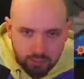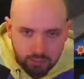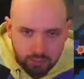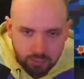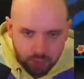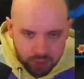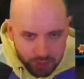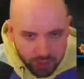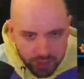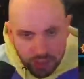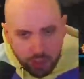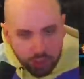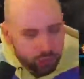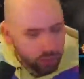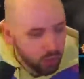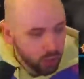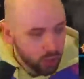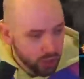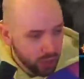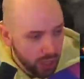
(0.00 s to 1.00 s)
because he could have
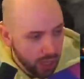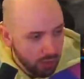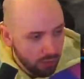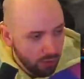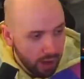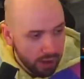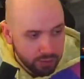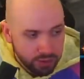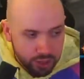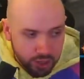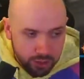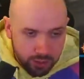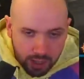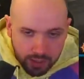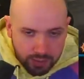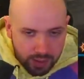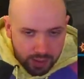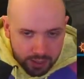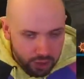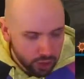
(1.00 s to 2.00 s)
touched that around you
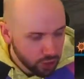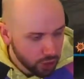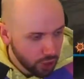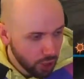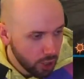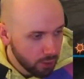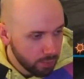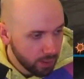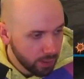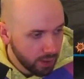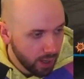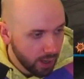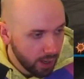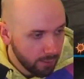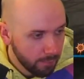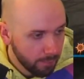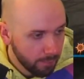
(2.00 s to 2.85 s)
and then it's just an open net.